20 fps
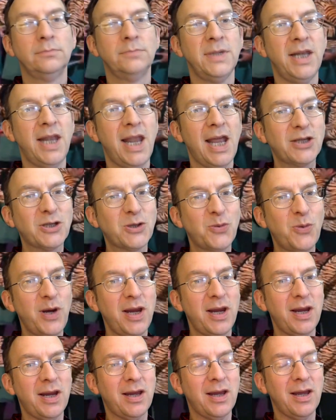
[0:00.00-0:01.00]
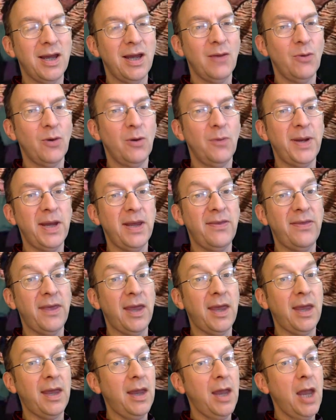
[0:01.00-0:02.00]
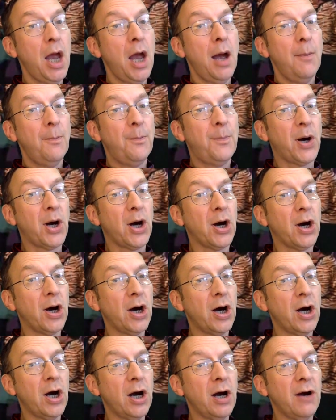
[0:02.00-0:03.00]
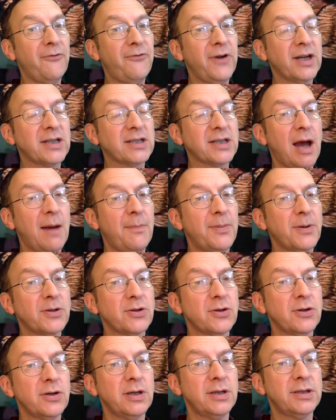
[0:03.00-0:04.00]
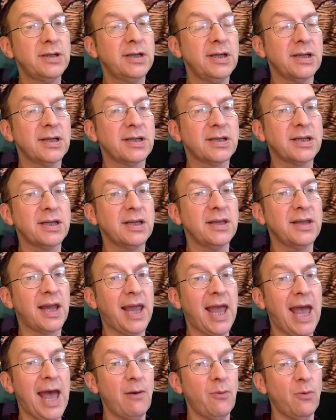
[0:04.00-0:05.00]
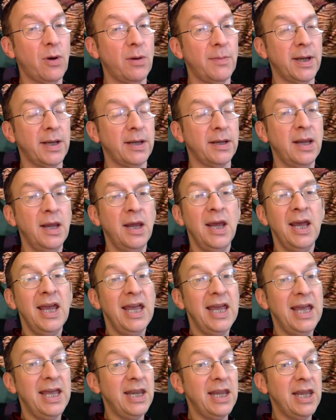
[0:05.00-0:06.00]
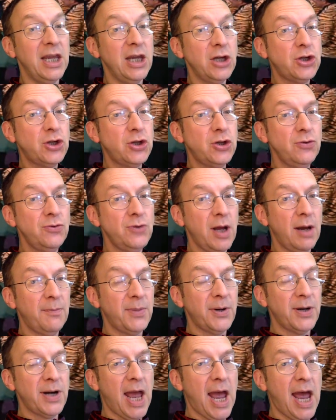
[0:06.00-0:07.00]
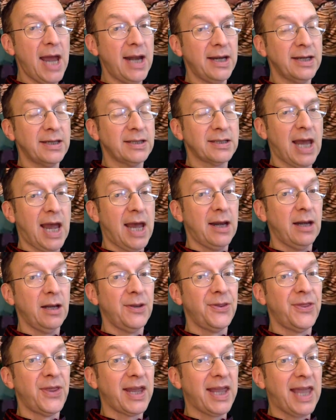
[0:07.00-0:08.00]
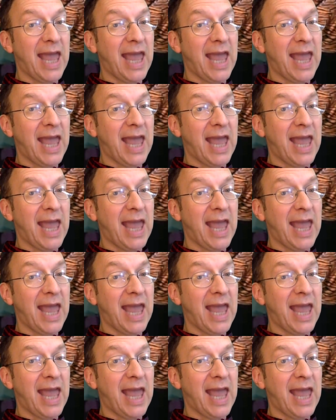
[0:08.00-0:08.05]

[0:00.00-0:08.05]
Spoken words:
Next week, it will be the perfect opportunity to see the Catwoman in issue number 9 entitled The